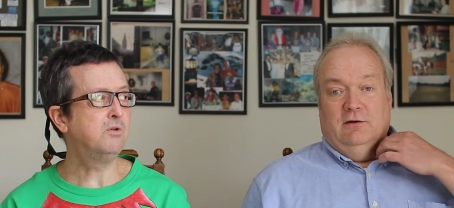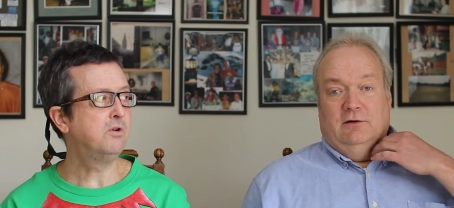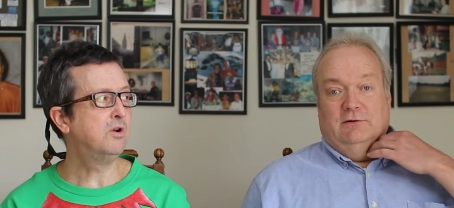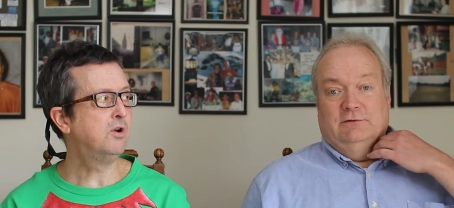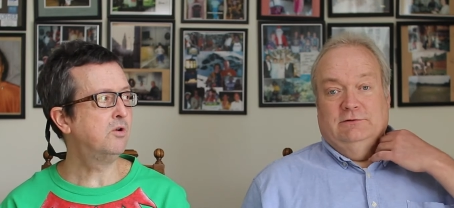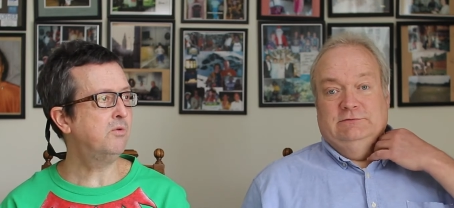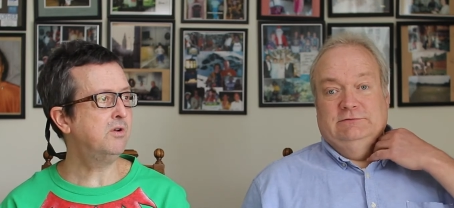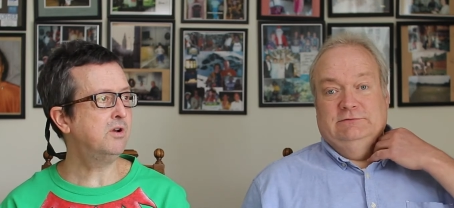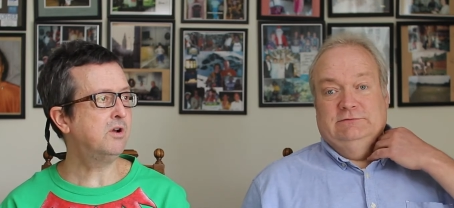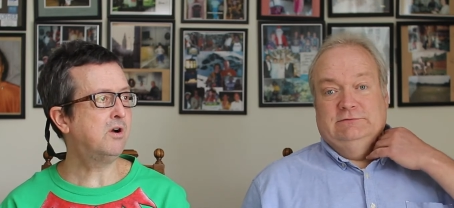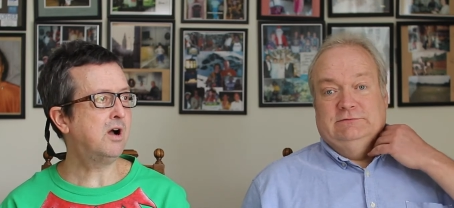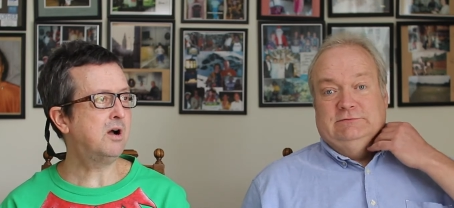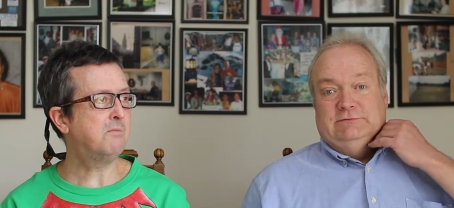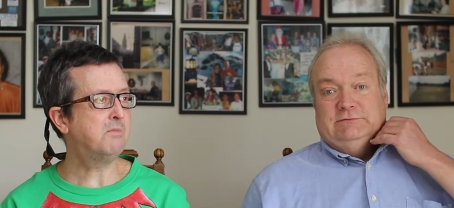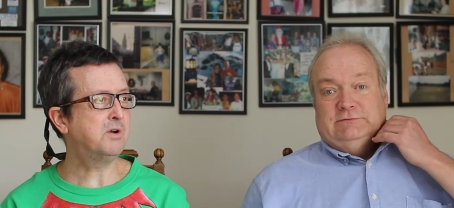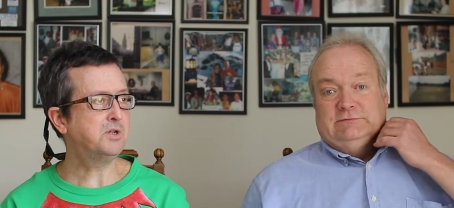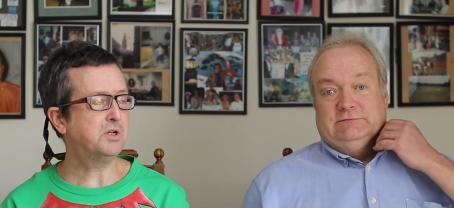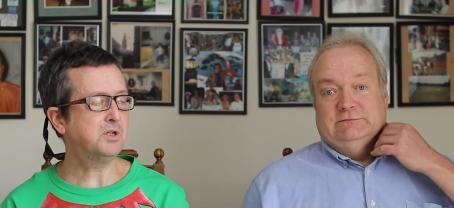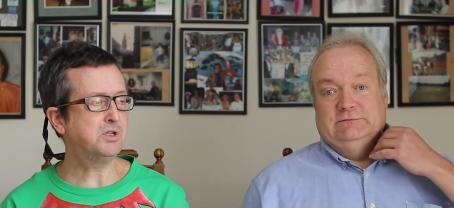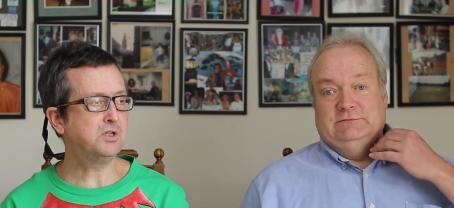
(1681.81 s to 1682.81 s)
Speaker 1: you. We know how much
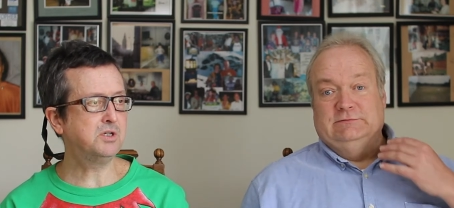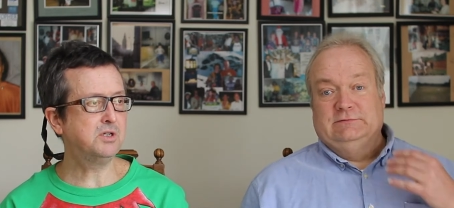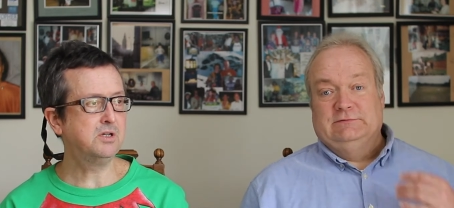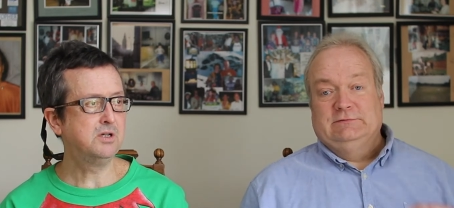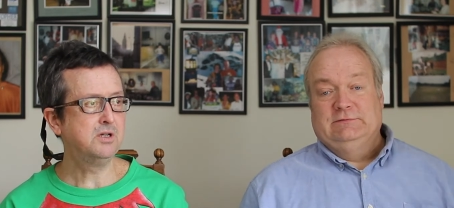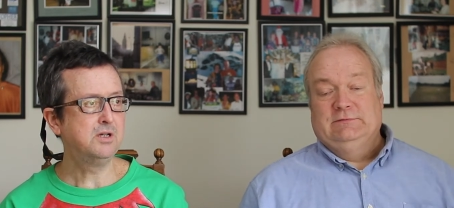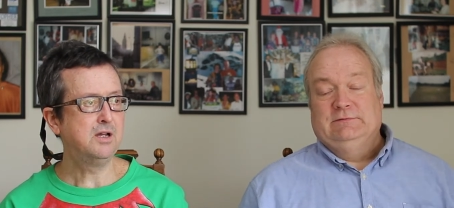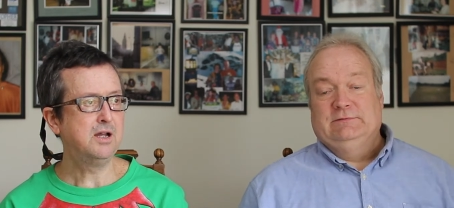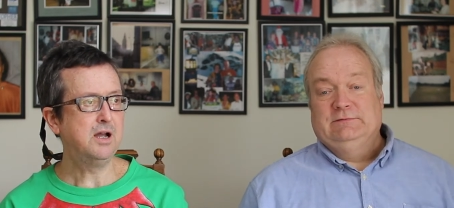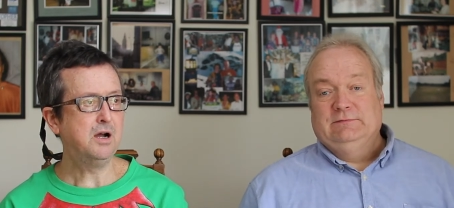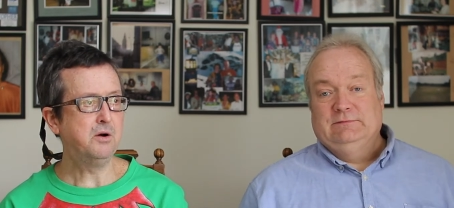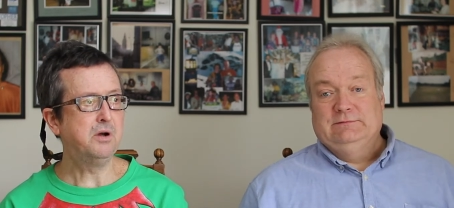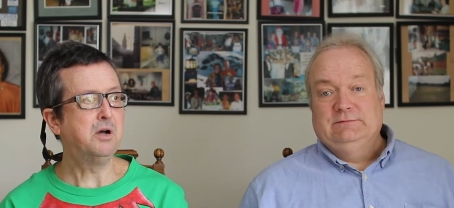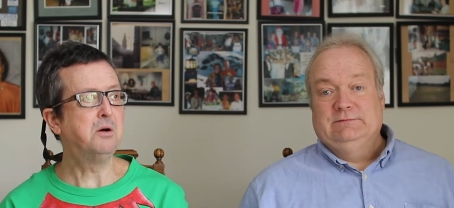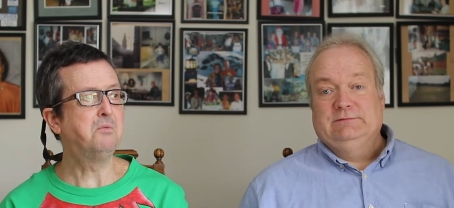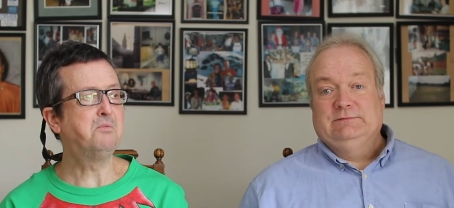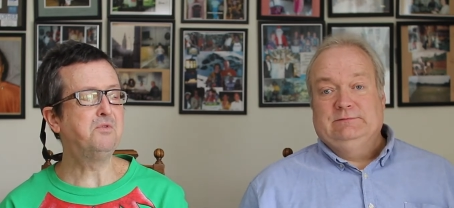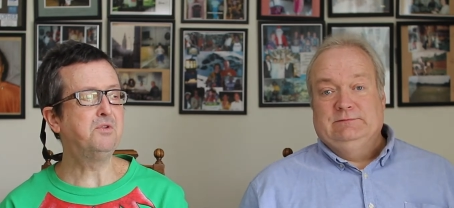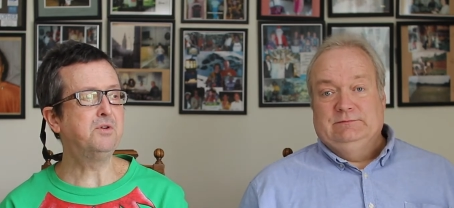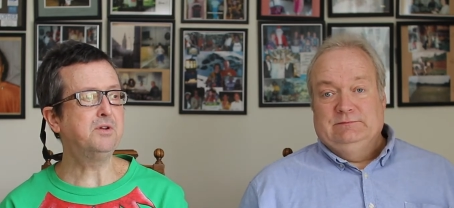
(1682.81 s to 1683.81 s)
it's how
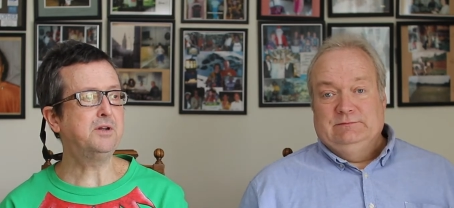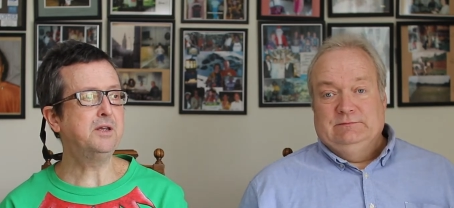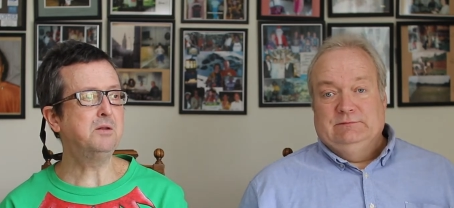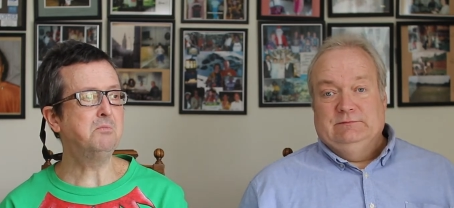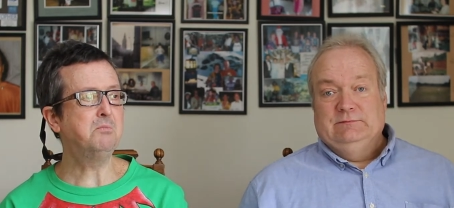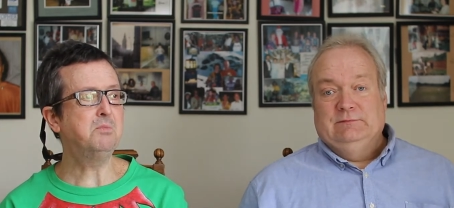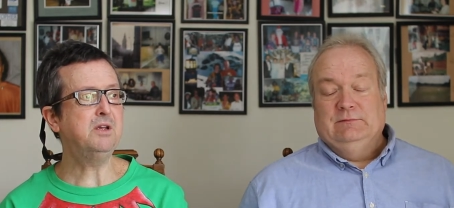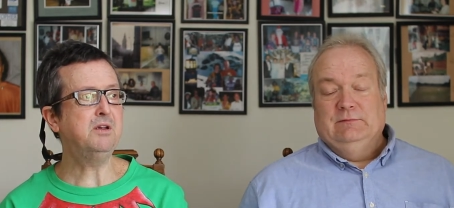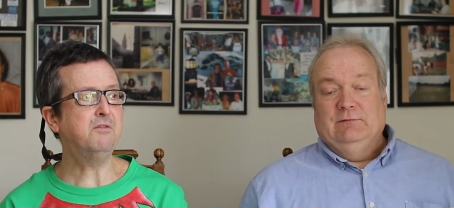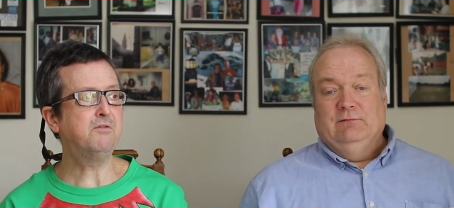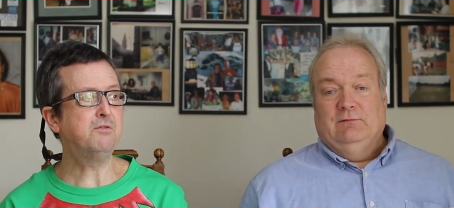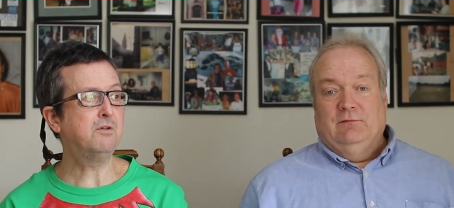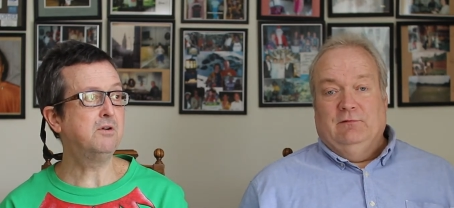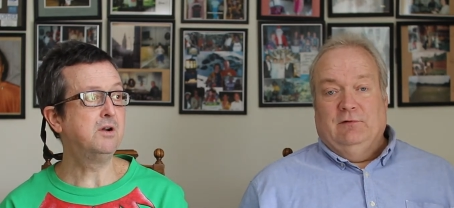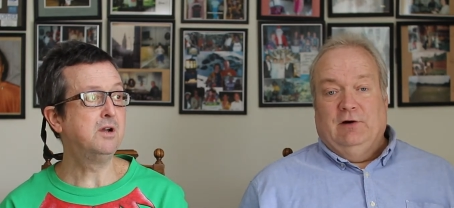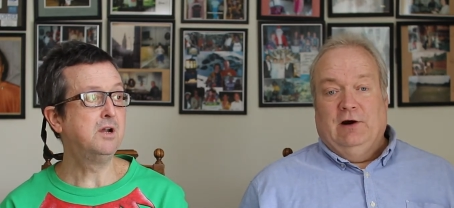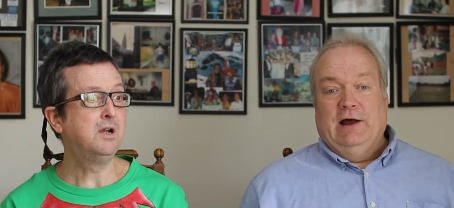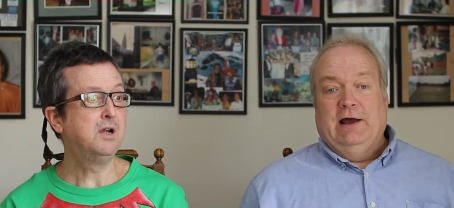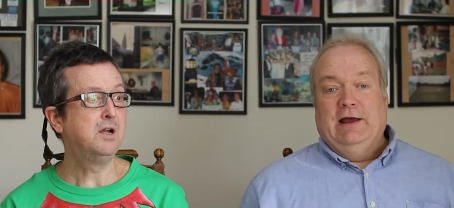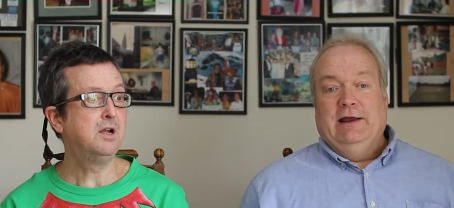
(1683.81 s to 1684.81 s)
helpful it can be for
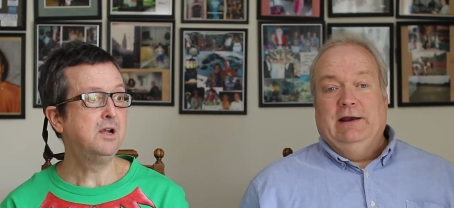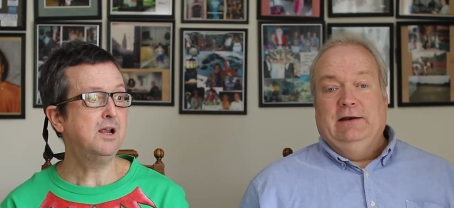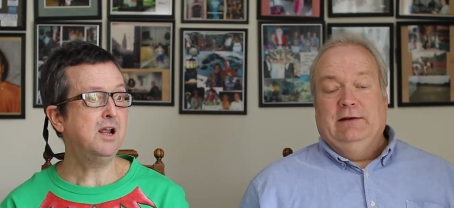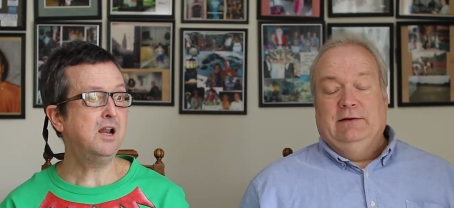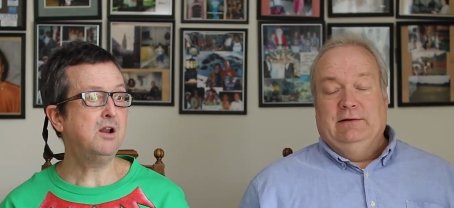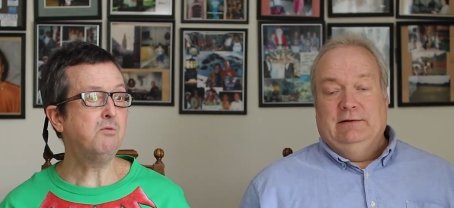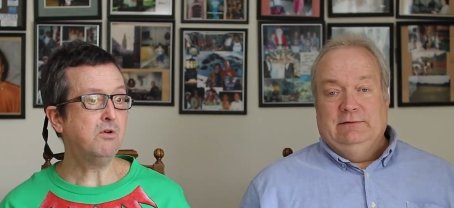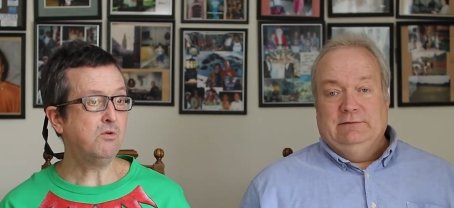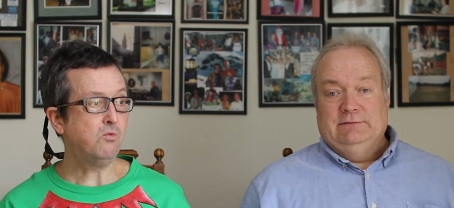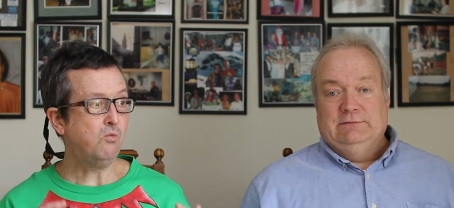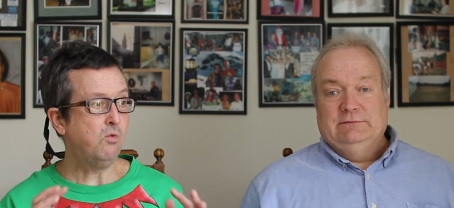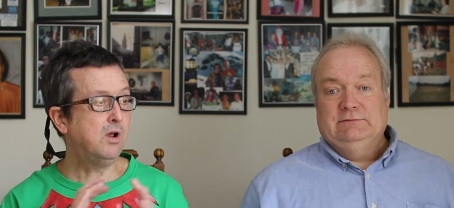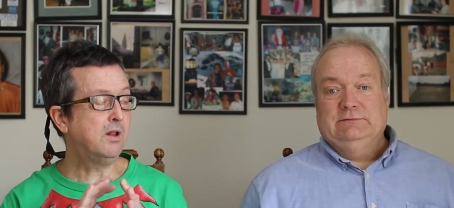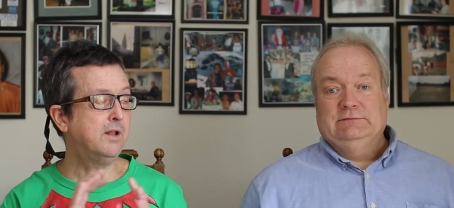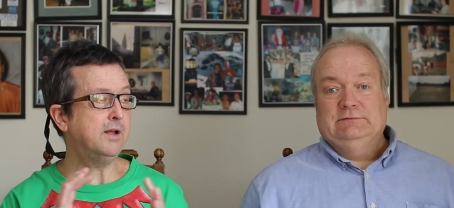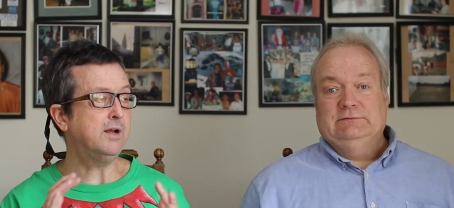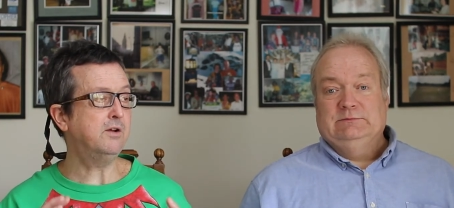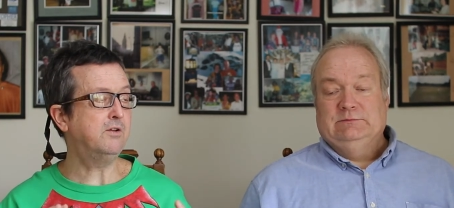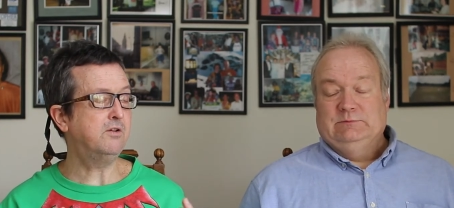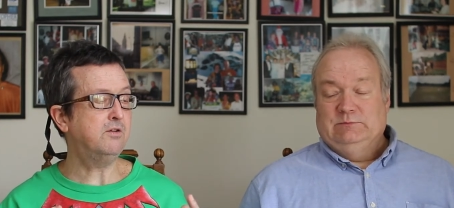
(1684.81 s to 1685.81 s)
right. anyone
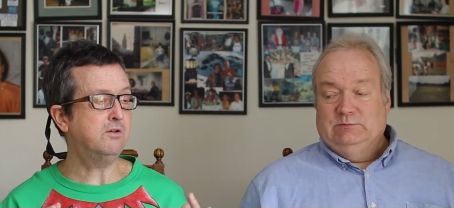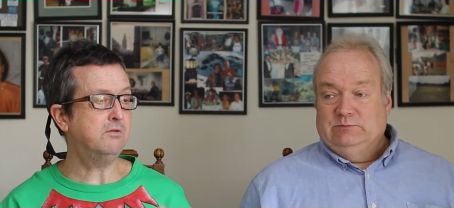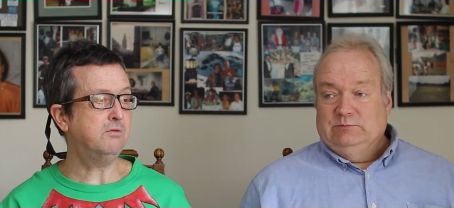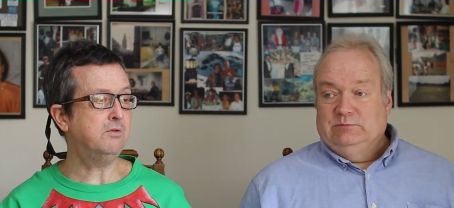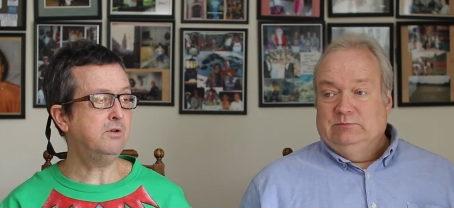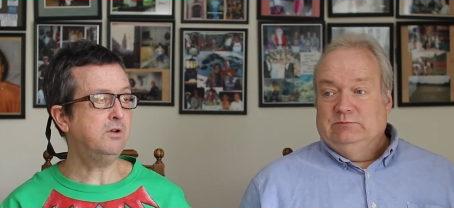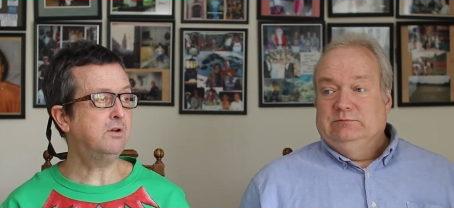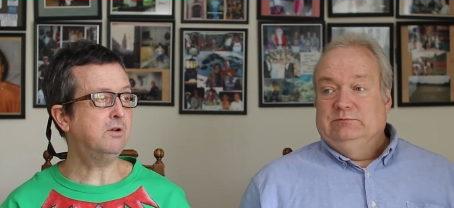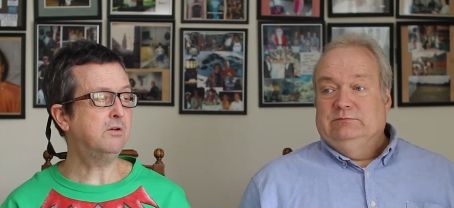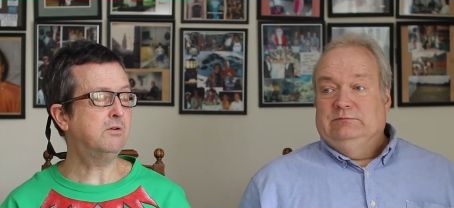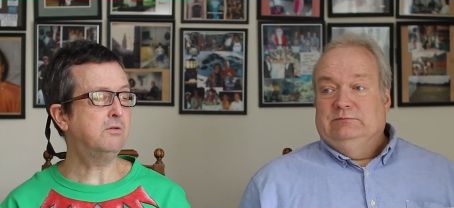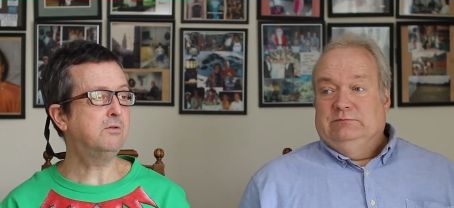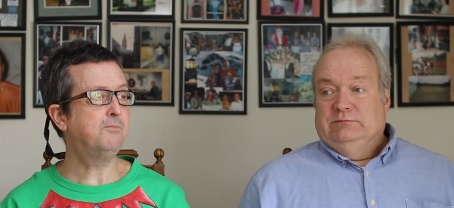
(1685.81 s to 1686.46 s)
willing to you know